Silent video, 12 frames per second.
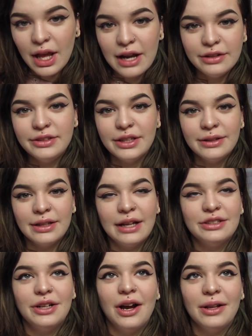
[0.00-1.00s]
I just didn't.
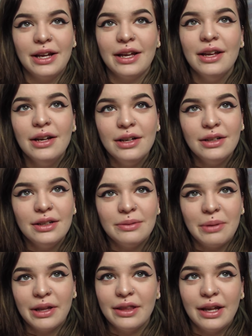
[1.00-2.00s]
That's not like
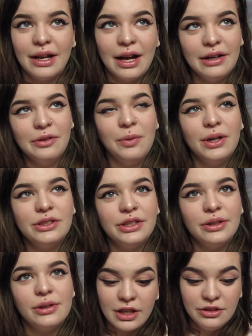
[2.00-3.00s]
my thing. I didn't want to.